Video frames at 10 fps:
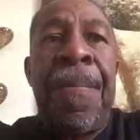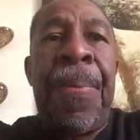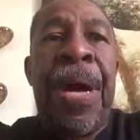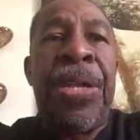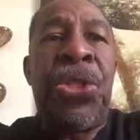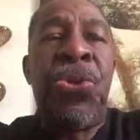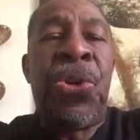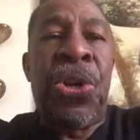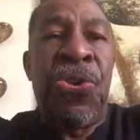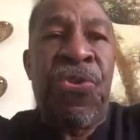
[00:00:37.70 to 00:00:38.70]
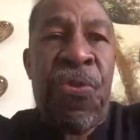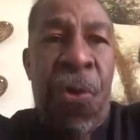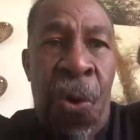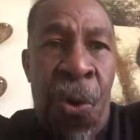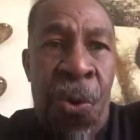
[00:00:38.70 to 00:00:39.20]
but to
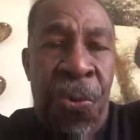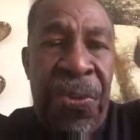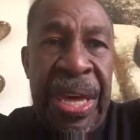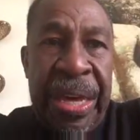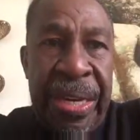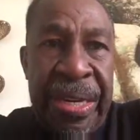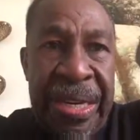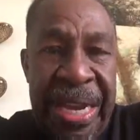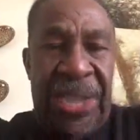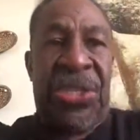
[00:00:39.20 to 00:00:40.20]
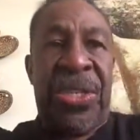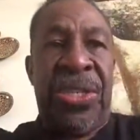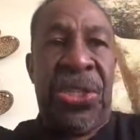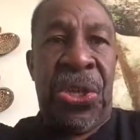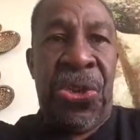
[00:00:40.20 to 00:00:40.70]
control the
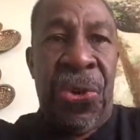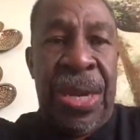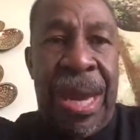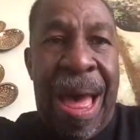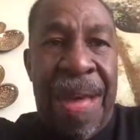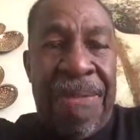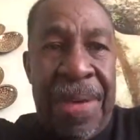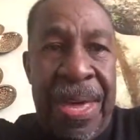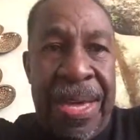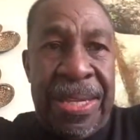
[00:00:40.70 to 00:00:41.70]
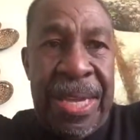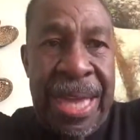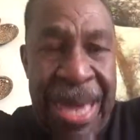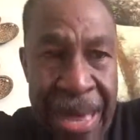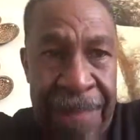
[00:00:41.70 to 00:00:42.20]
conditions your life is
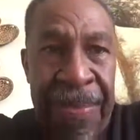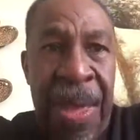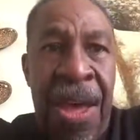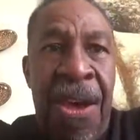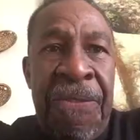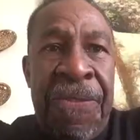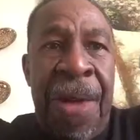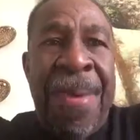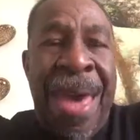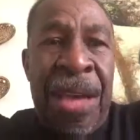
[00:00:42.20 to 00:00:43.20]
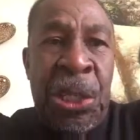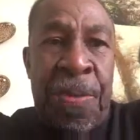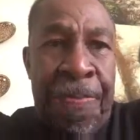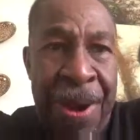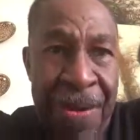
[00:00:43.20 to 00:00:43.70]
in. From
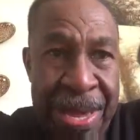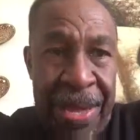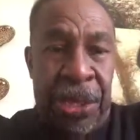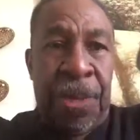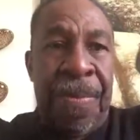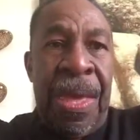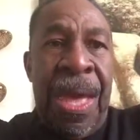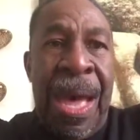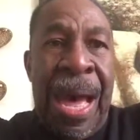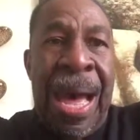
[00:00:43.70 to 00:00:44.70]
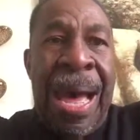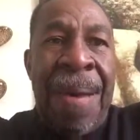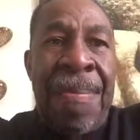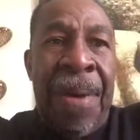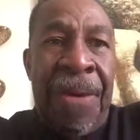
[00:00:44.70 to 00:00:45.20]
experience,
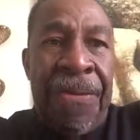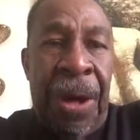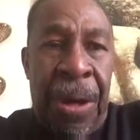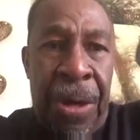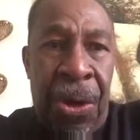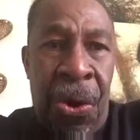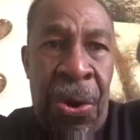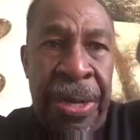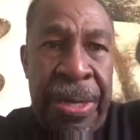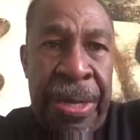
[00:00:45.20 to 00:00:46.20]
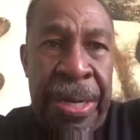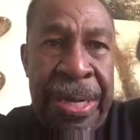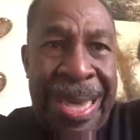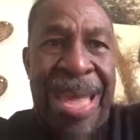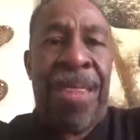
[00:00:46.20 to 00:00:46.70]
I'm uh, uh, on a
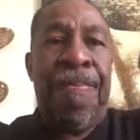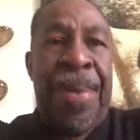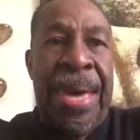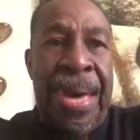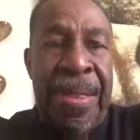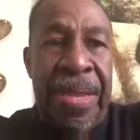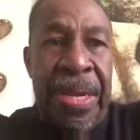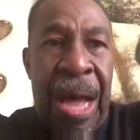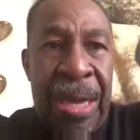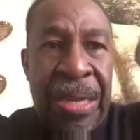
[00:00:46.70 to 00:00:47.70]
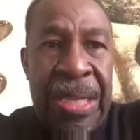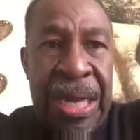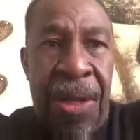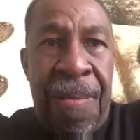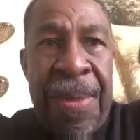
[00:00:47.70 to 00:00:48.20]
deathbed. The doctor
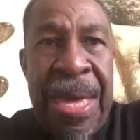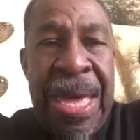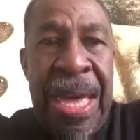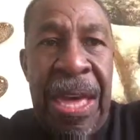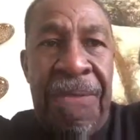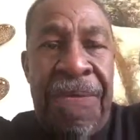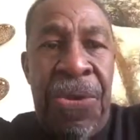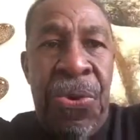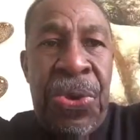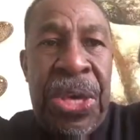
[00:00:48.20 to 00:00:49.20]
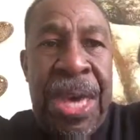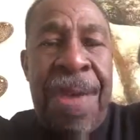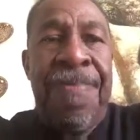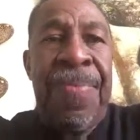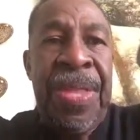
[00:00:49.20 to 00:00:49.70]
tell me if you
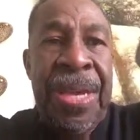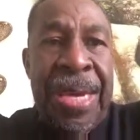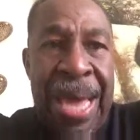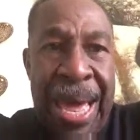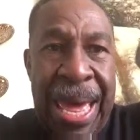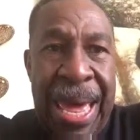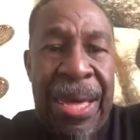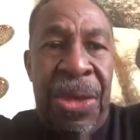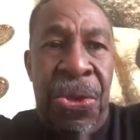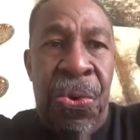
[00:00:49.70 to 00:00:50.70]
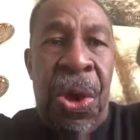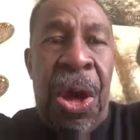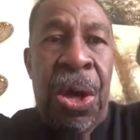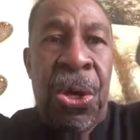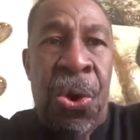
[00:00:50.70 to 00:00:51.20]
keep the leg, you
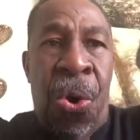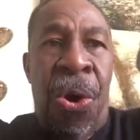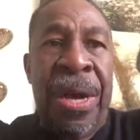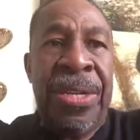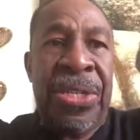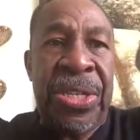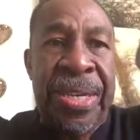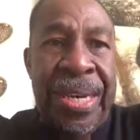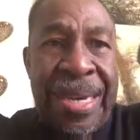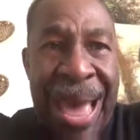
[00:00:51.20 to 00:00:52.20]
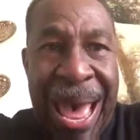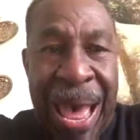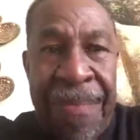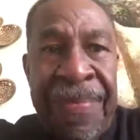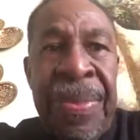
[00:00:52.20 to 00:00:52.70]
are going to die.